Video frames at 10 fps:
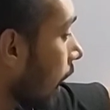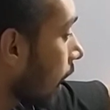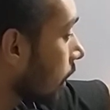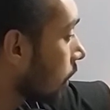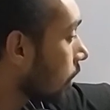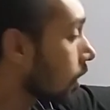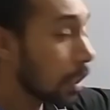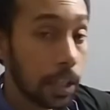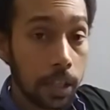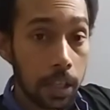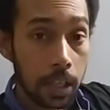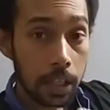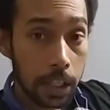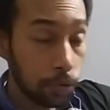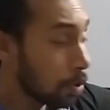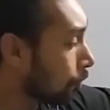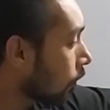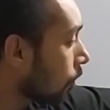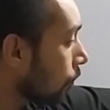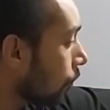and
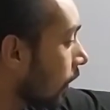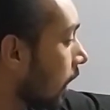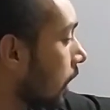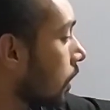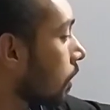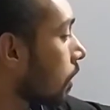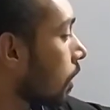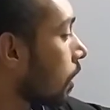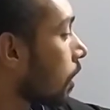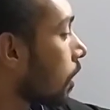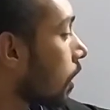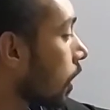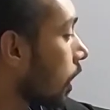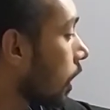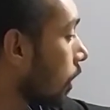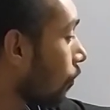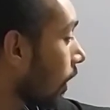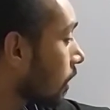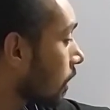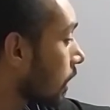uniform field,
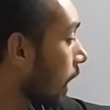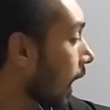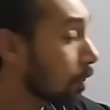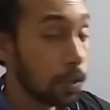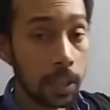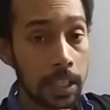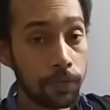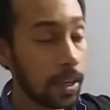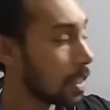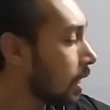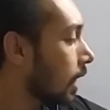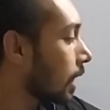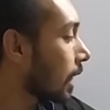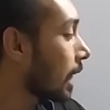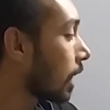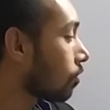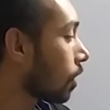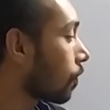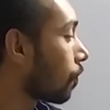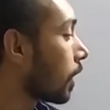we'll investigate an
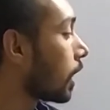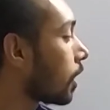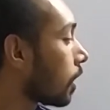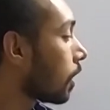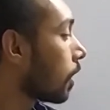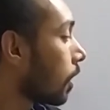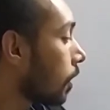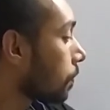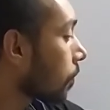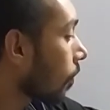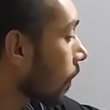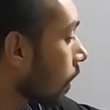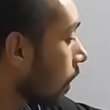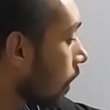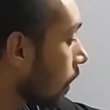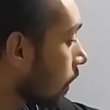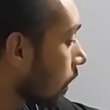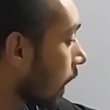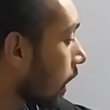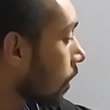electric field.
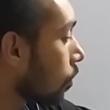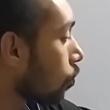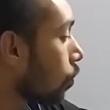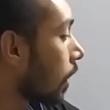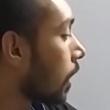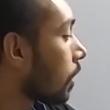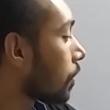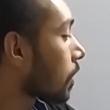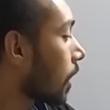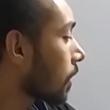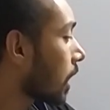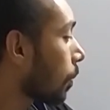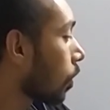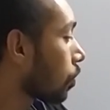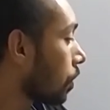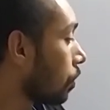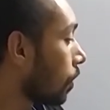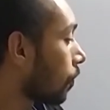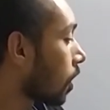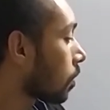Then we'll discuss about
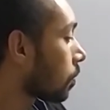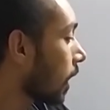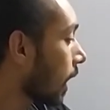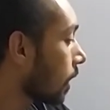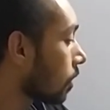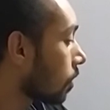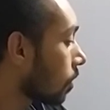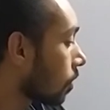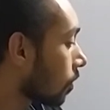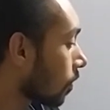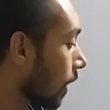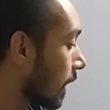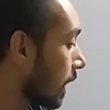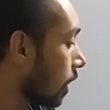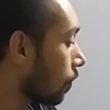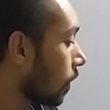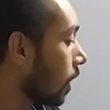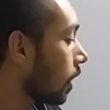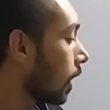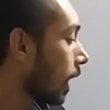uniform and radial
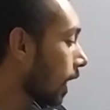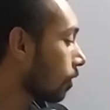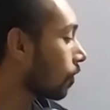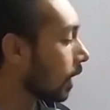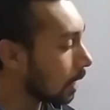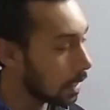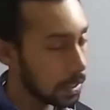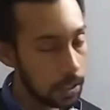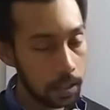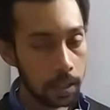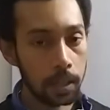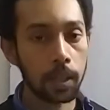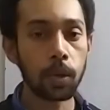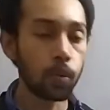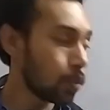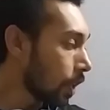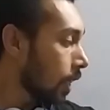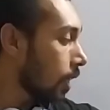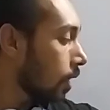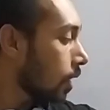field, and finally
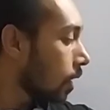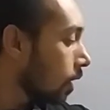we'll